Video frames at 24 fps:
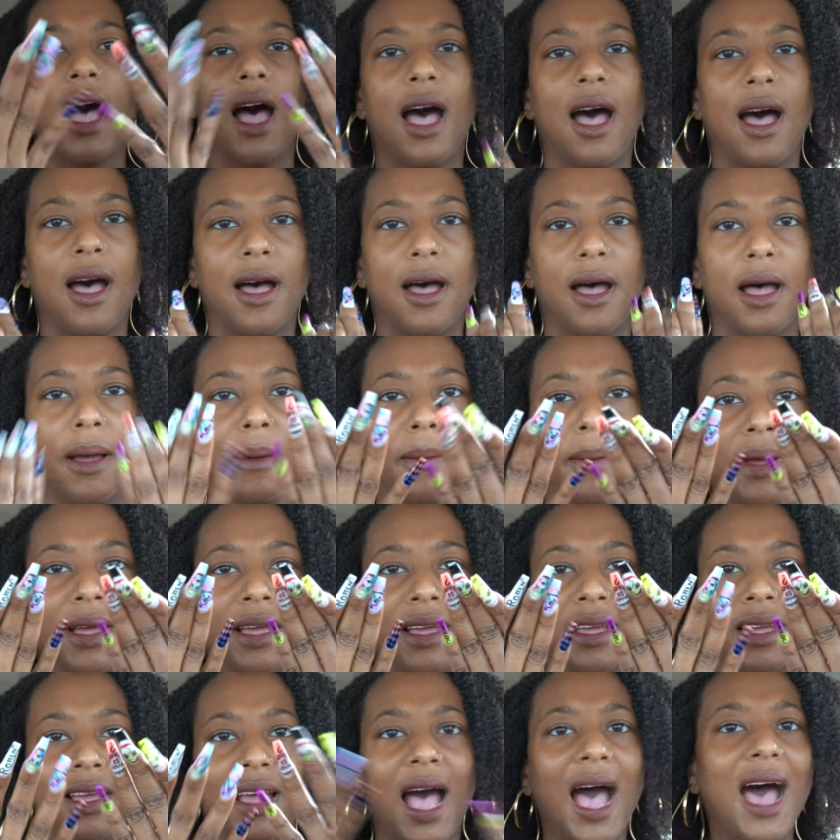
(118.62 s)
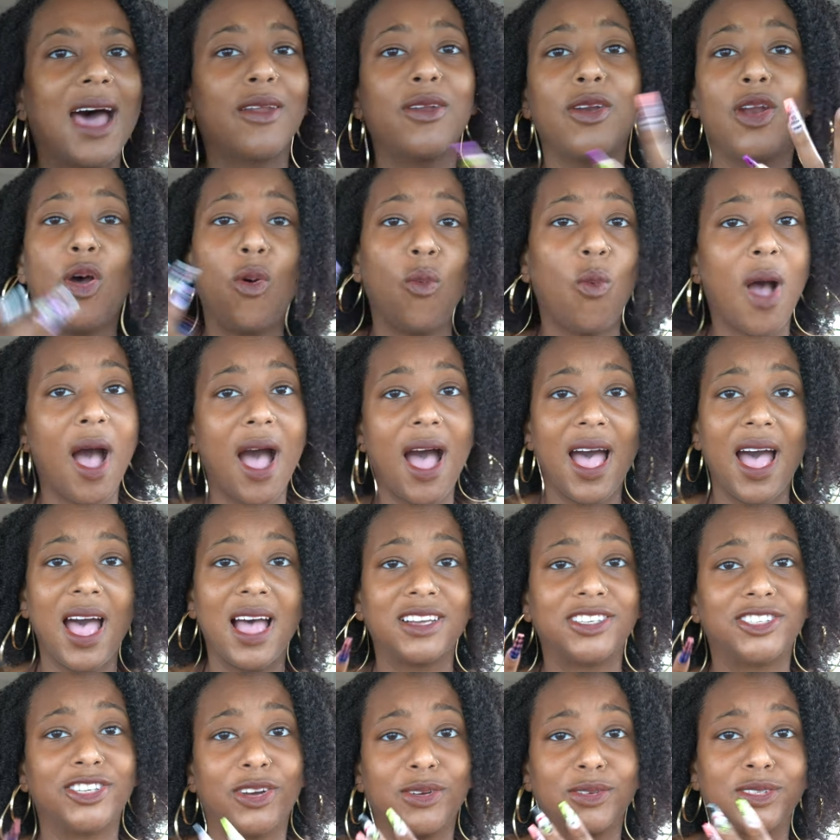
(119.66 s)
I don't know why
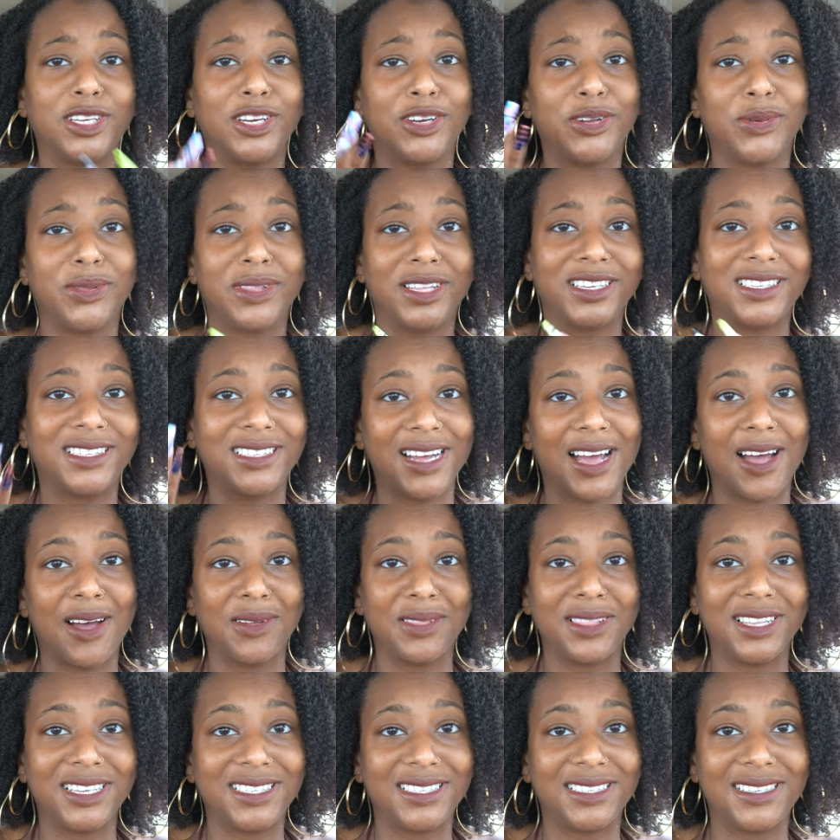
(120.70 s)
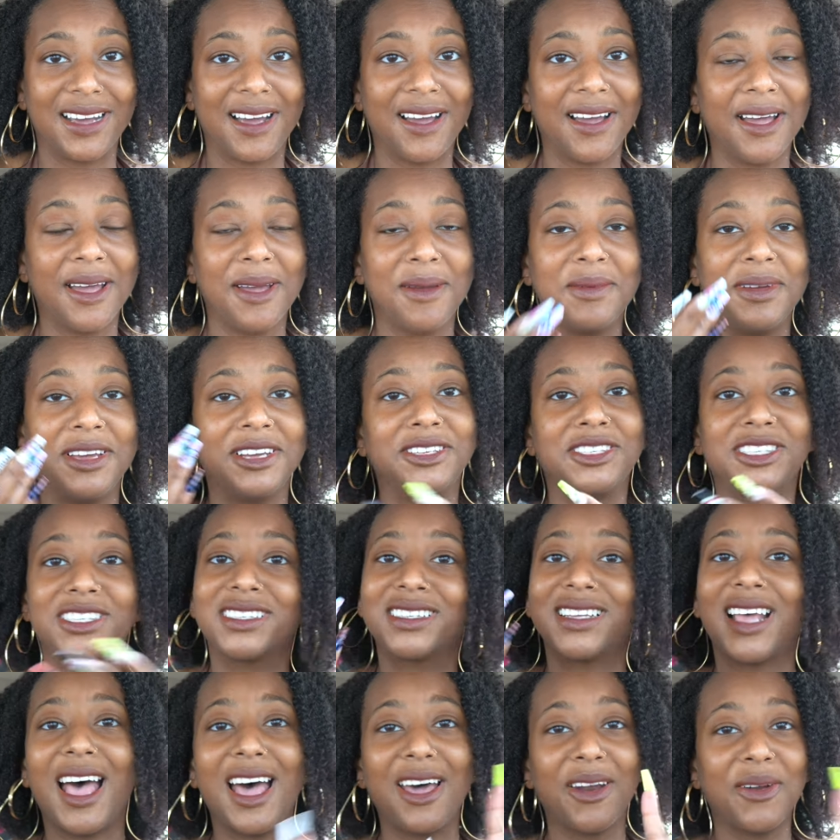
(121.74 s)
I chose to do this style this time. It just